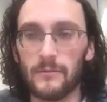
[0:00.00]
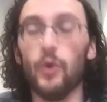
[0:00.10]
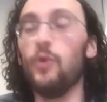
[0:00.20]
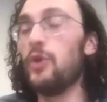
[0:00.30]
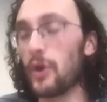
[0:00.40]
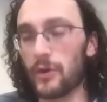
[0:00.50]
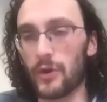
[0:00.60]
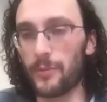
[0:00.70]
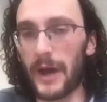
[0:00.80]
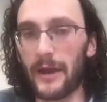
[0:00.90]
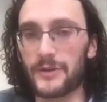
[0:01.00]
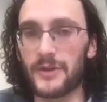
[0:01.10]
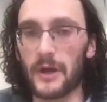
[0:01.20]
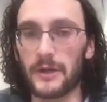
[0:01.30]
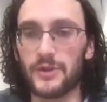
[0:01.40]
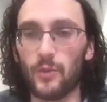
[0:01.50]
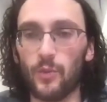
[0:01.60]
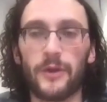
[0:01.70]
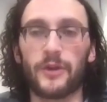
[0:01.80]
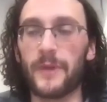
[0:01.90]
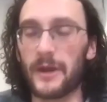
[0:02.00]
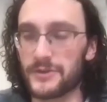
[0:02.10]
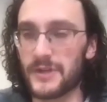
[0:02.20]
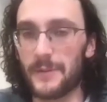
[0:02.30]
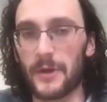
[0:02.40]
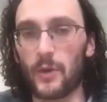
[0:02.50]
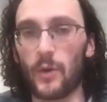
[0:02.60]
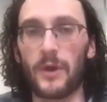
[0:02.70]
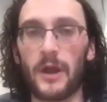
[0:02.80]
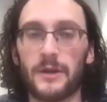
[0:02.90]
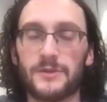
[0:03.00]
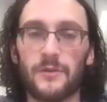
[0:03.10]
who your buyer is talking to, what your competitors are saying about your product.